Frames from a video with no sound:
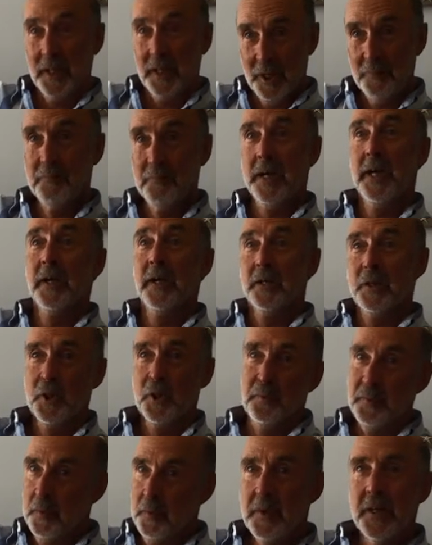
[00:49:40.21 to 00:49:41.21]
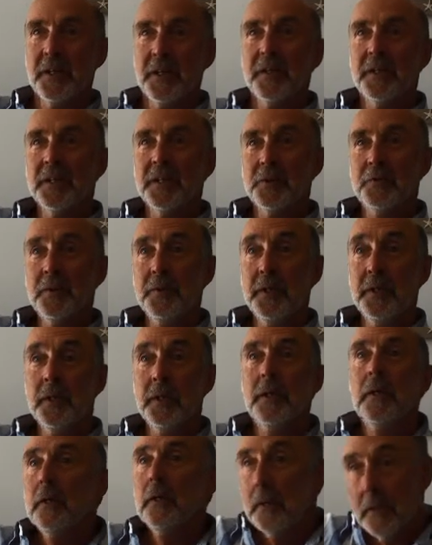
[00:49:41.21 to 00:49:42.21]
come back, tell me about it next week.
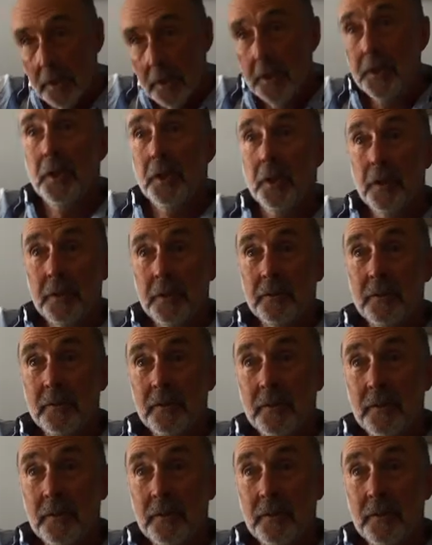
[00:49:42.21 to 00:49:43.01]
And he did it.